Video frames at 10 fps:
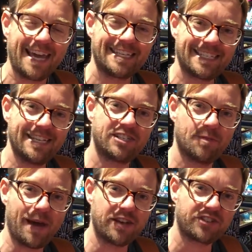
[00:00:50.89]
is
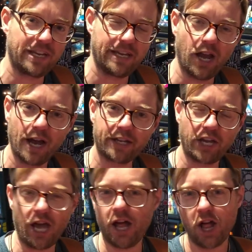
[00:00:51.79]
Sanjusangendo, like
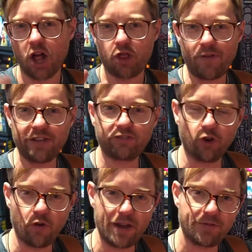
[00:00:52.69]
a
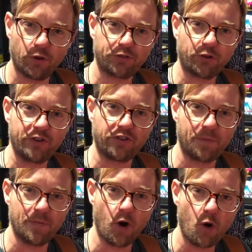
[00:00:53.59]
3-story, 4-story
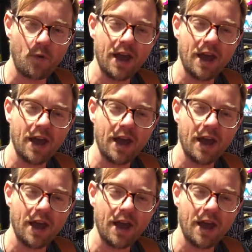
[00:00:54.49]
shopping mall.